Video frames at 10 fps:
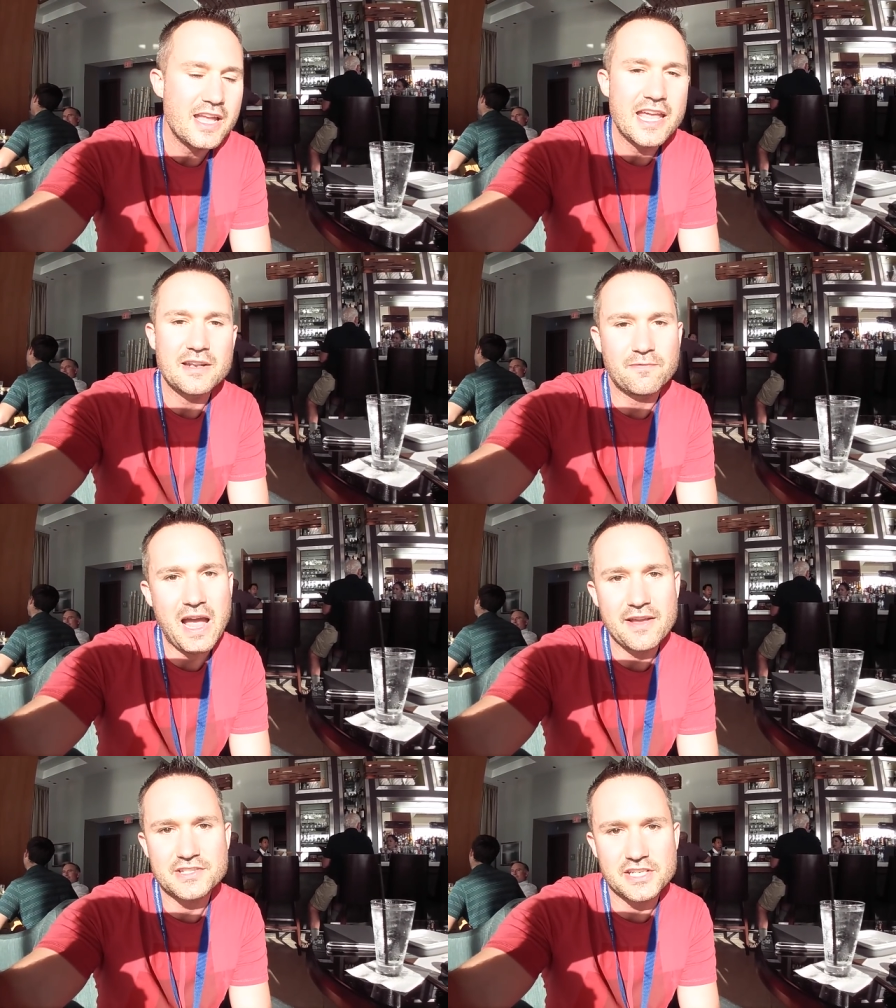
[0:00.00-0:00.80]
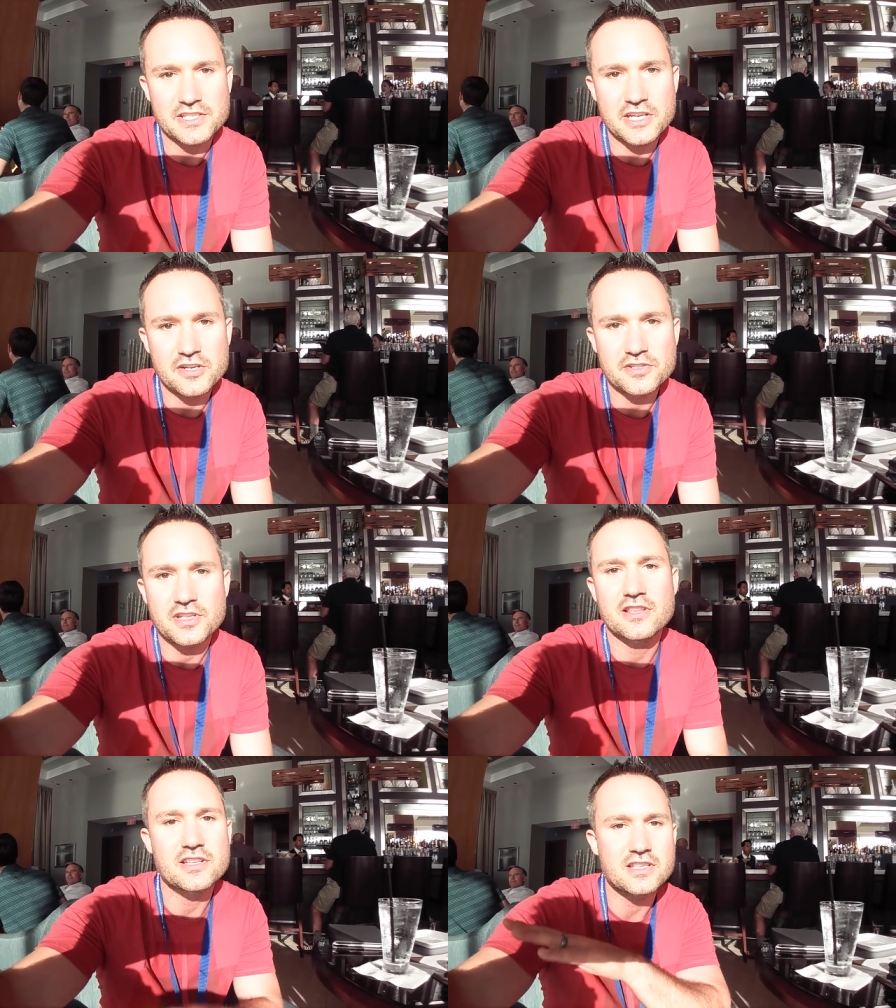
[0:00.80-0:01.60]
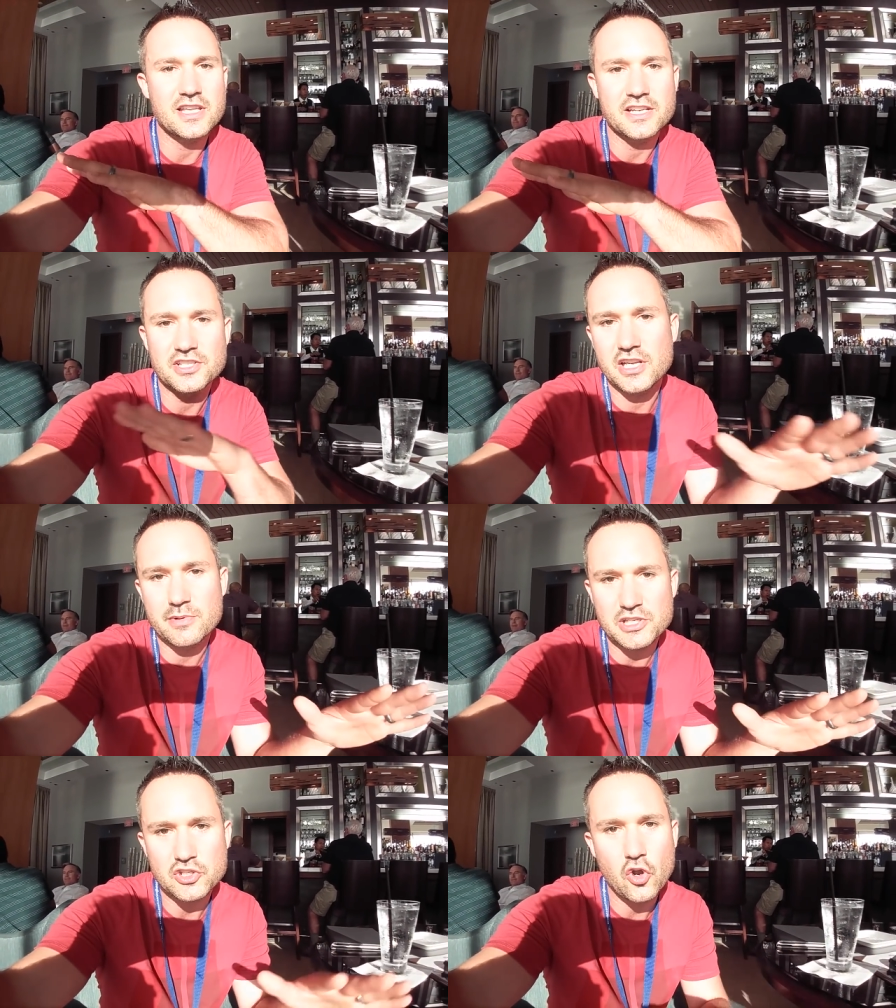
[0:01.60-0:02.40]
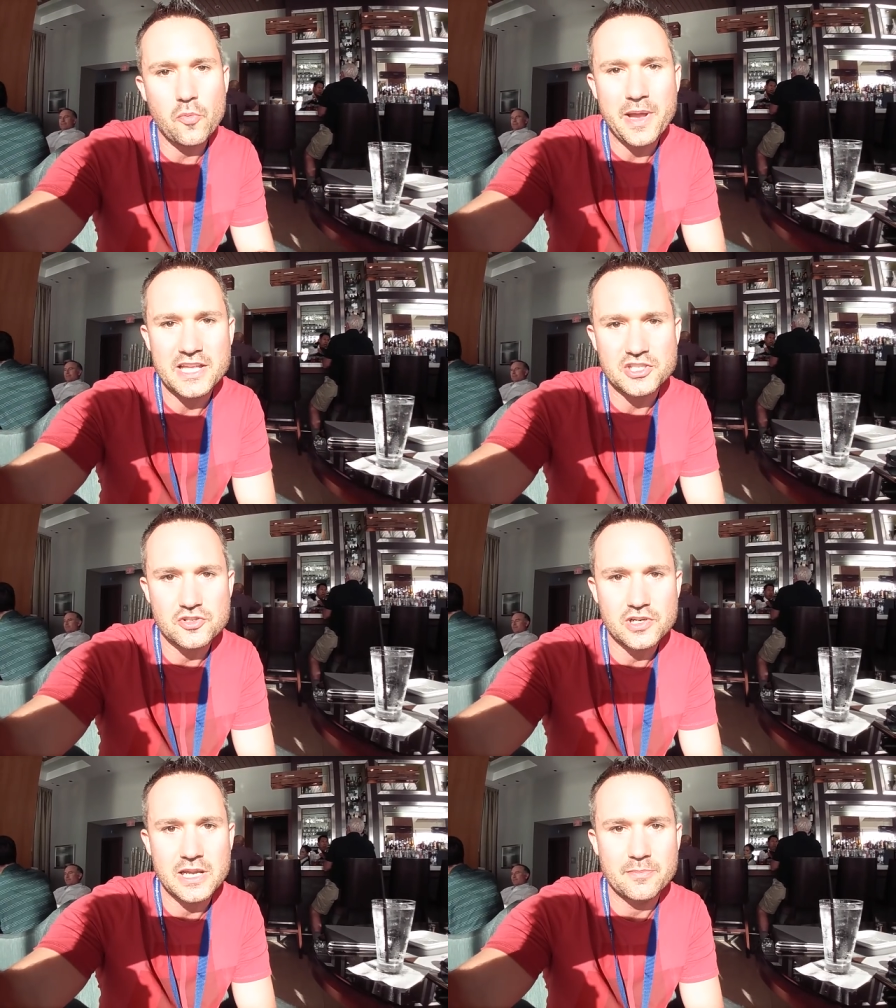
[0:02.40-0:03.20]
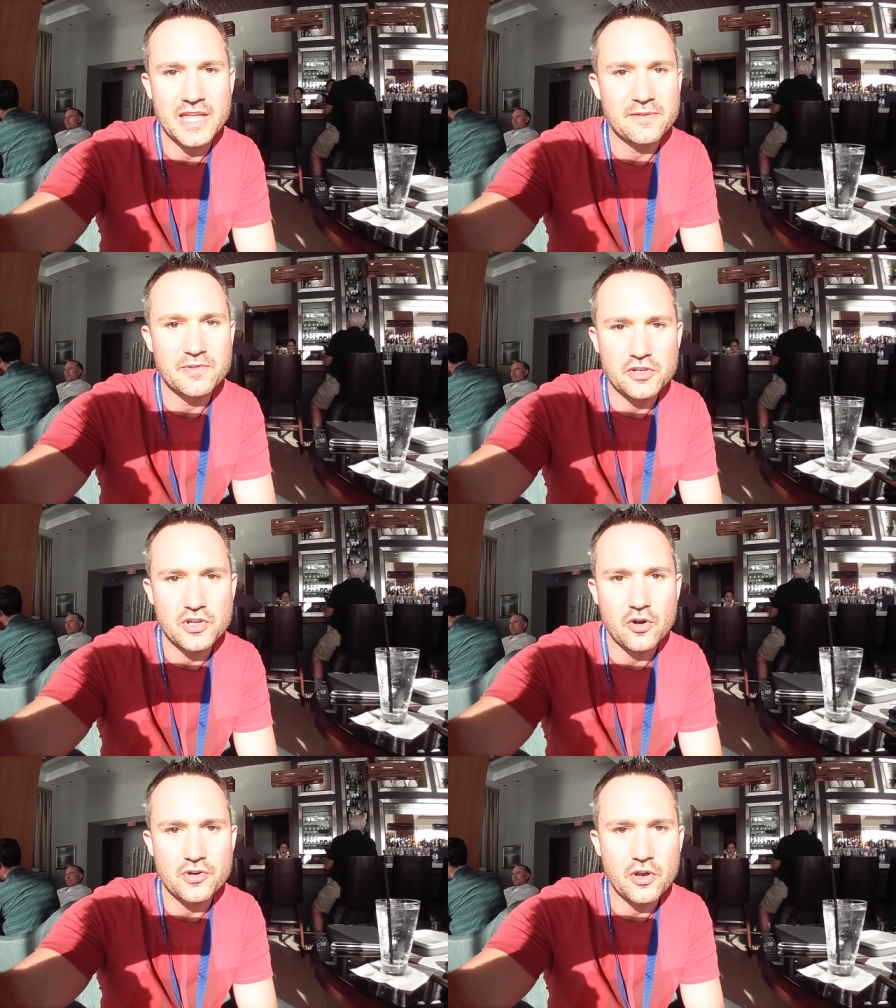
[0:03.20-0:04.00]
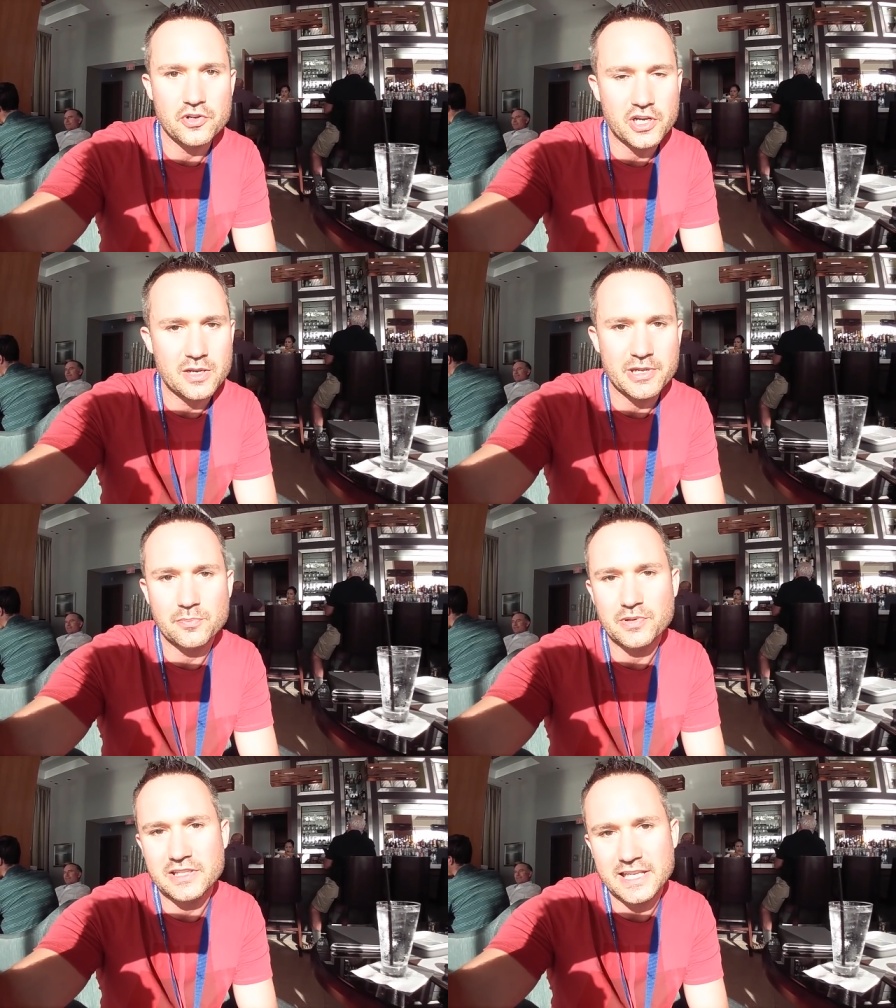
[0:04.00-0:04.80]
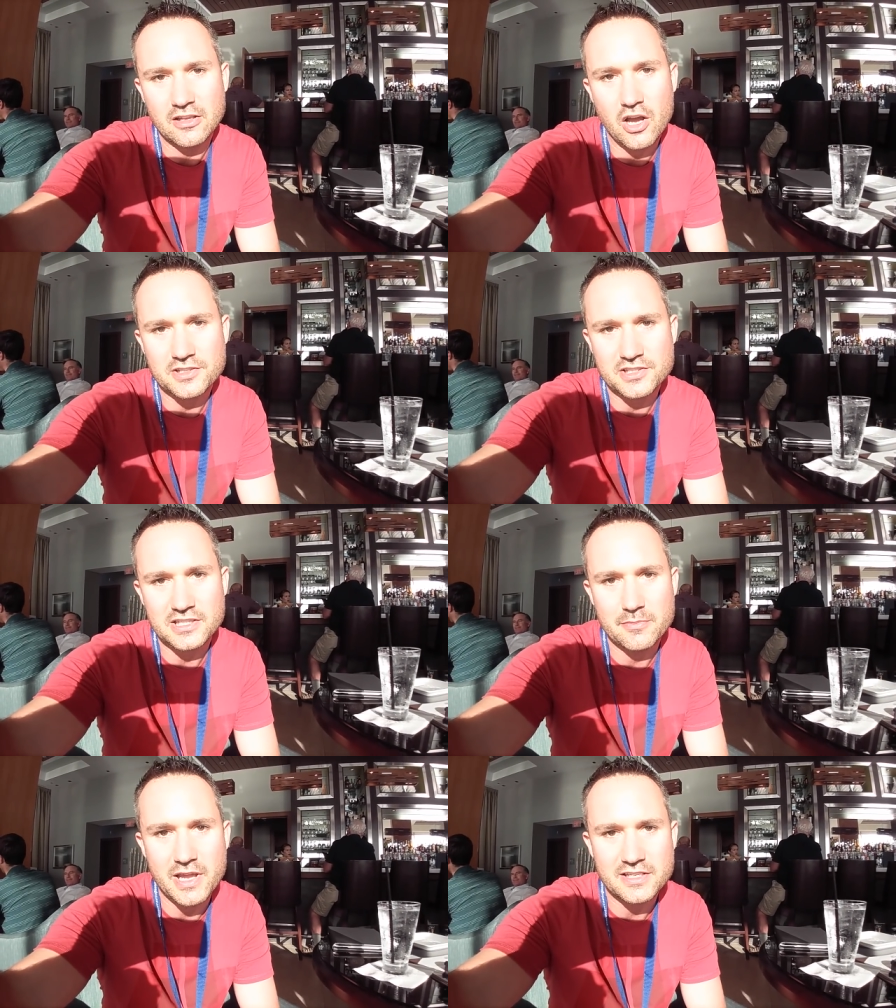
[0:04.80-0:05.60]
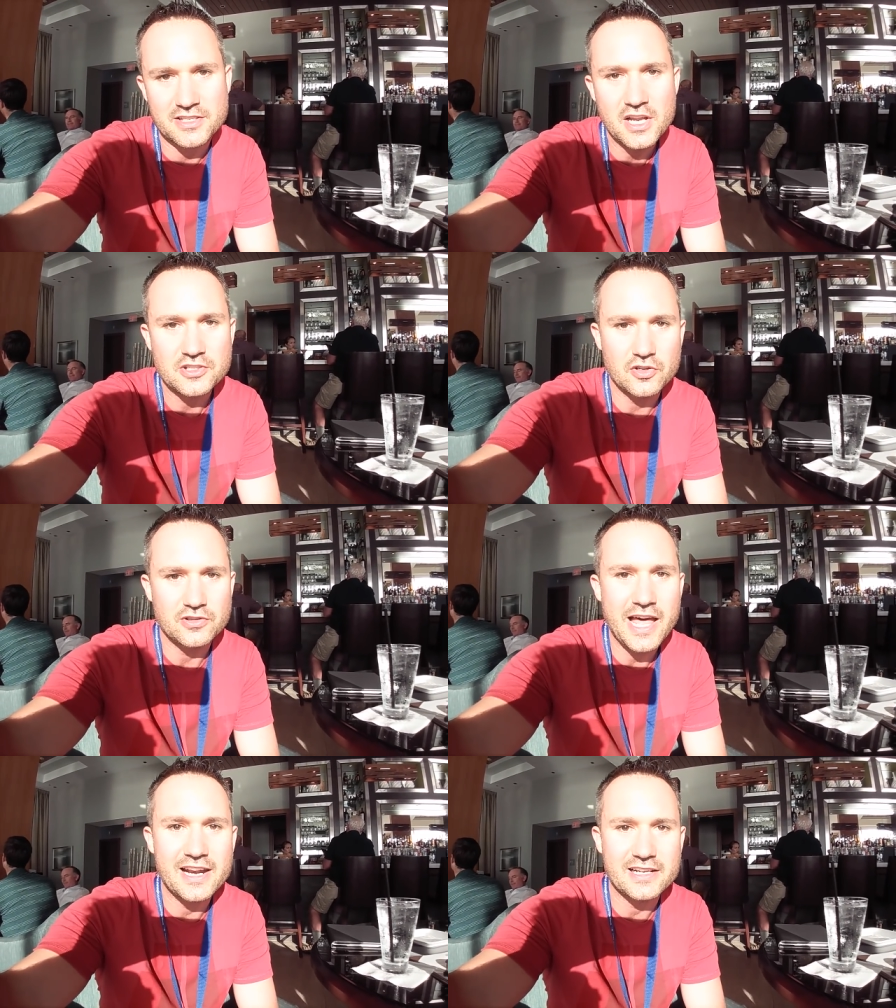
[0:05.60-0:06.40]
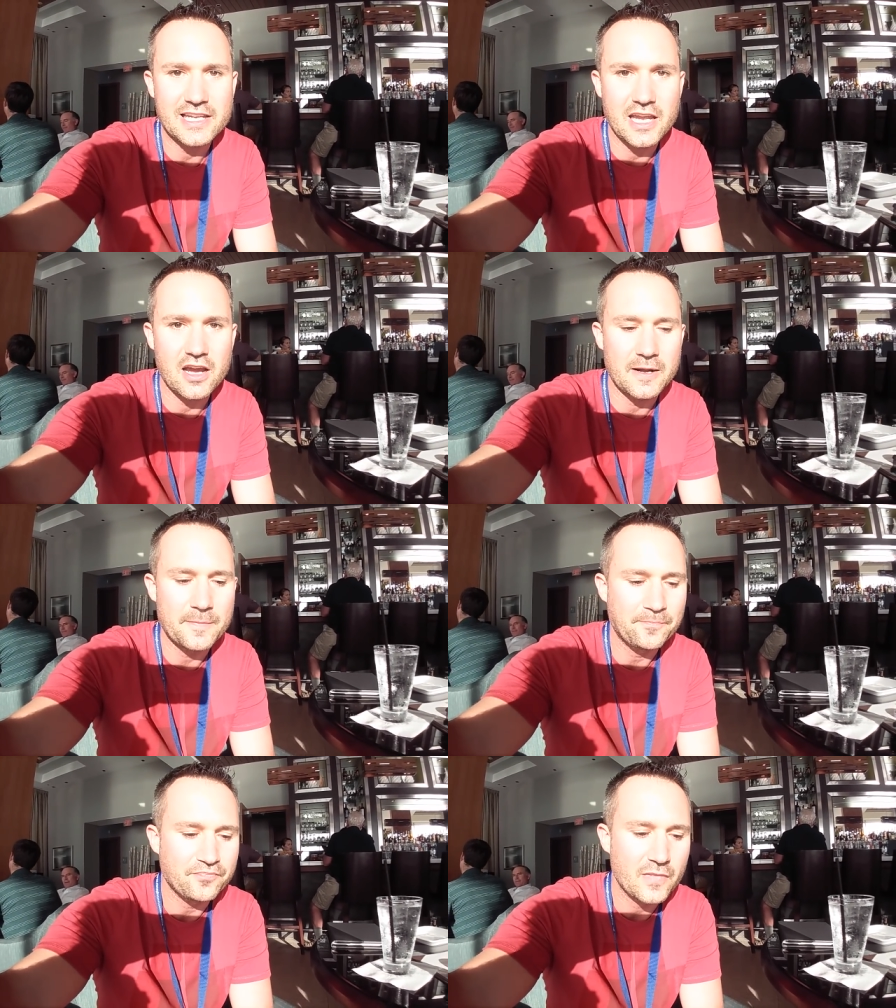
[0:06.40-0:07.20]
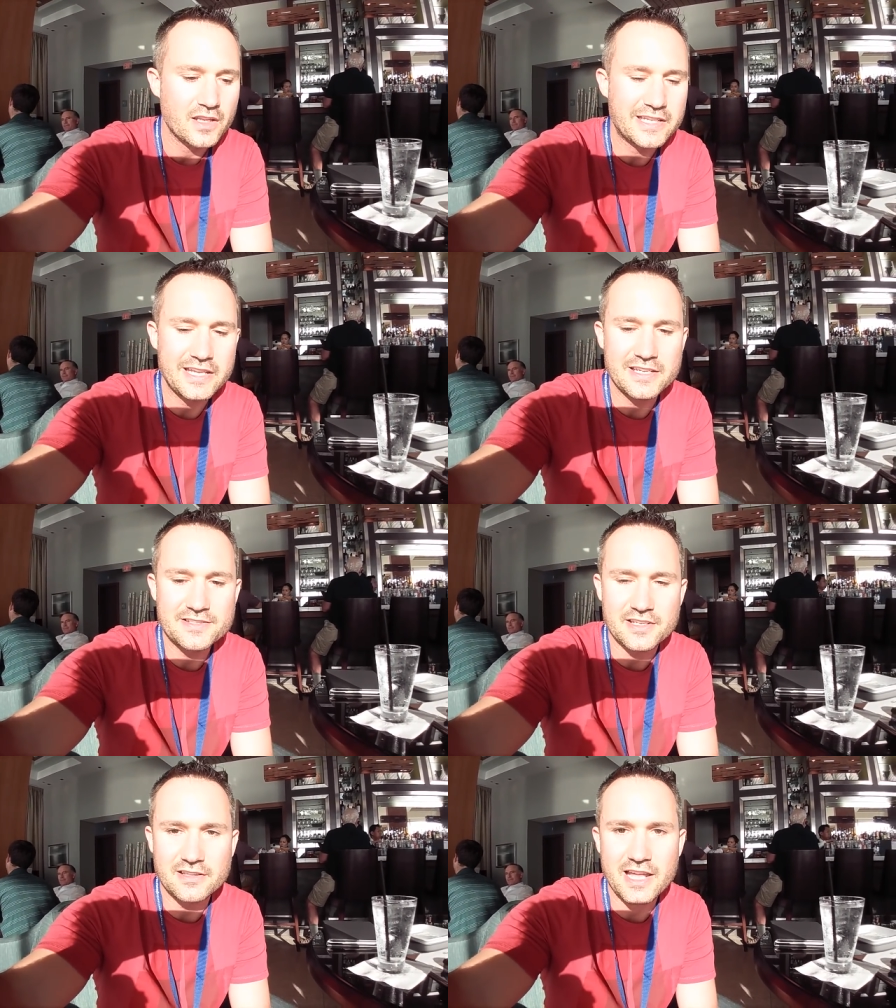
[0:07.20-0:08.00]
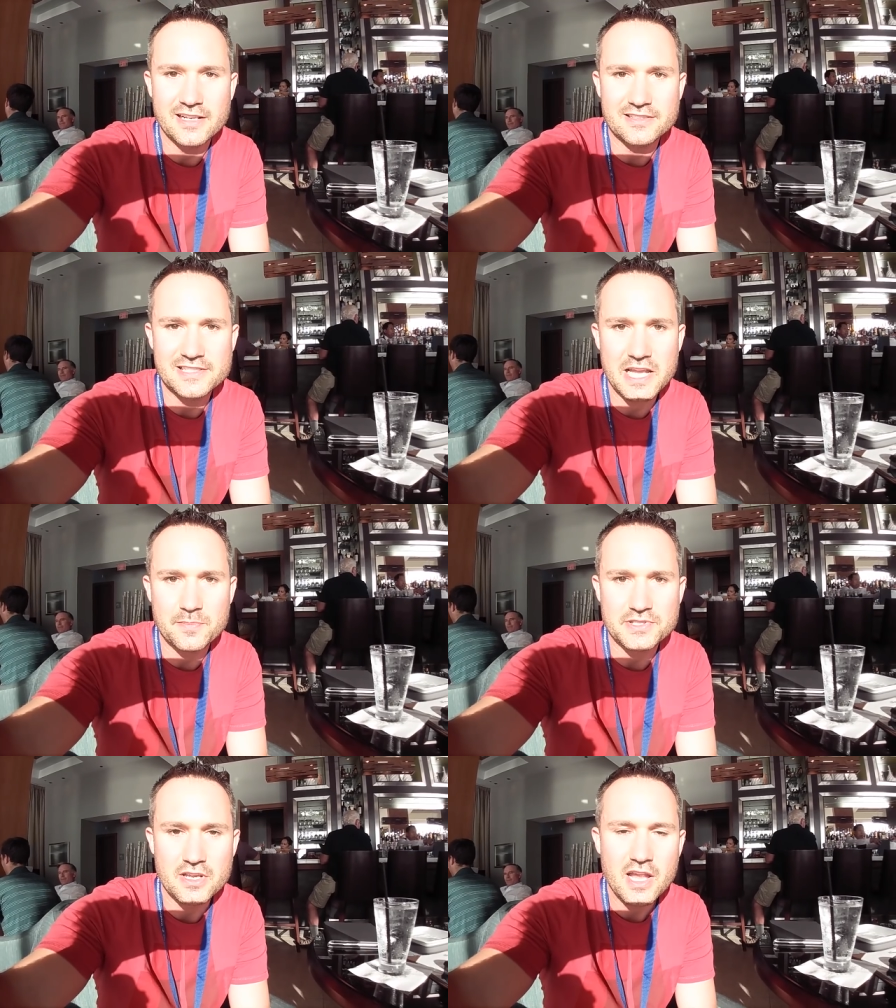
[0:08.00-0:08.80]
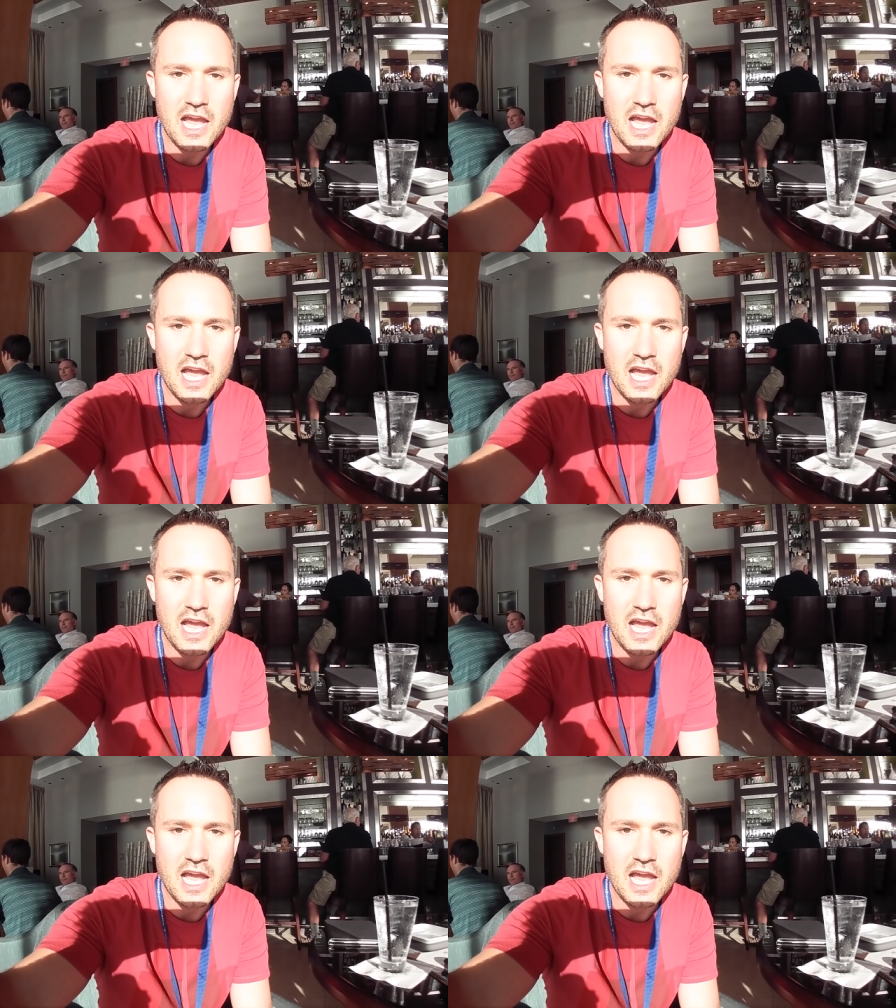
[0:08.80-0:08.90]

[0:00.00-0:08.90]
in five, six years, this thing is gonna be so mainstream that if you don't know, you're gonna be completely lost in the mix. So a lot of uh, keys, a lot of tips.